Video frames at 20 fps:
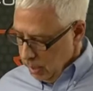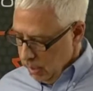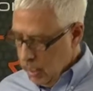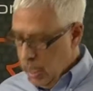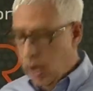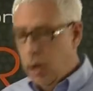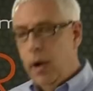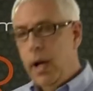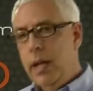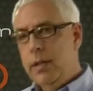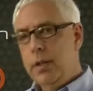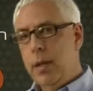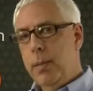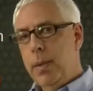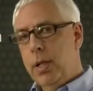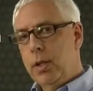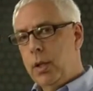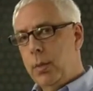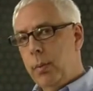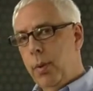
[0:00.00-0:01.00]
Now, as I
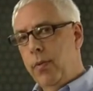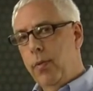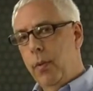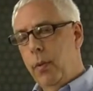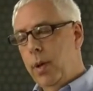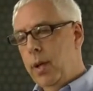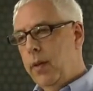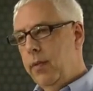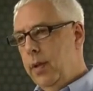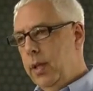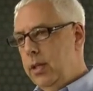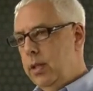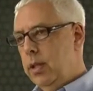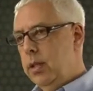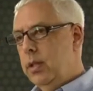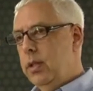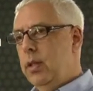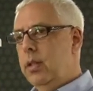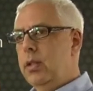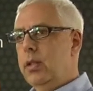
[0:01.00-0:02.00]
mentioned before, the
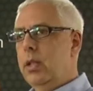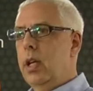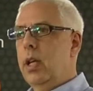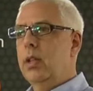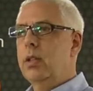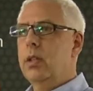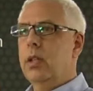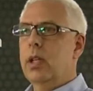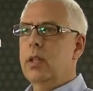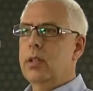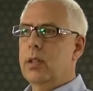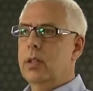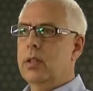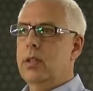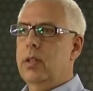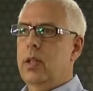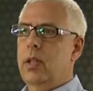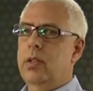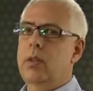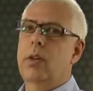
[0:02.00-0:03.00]
V66 is
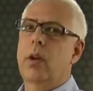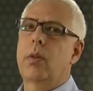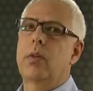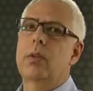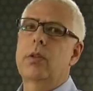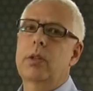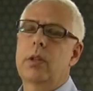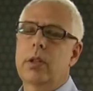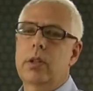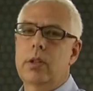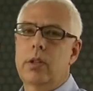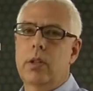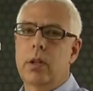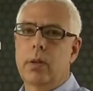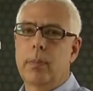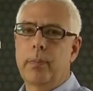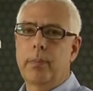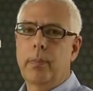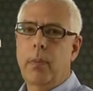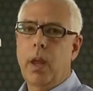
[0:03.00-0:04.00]
a 6-zone
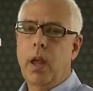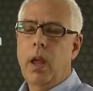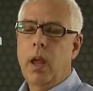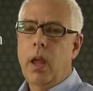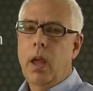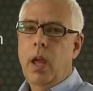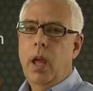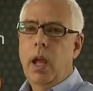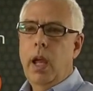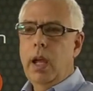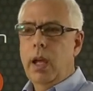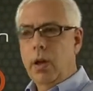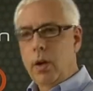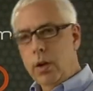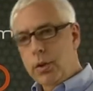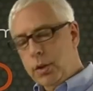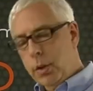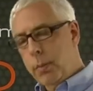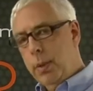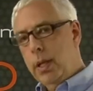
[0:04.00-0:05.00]
system. It can
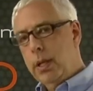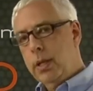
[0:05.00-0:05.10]
also be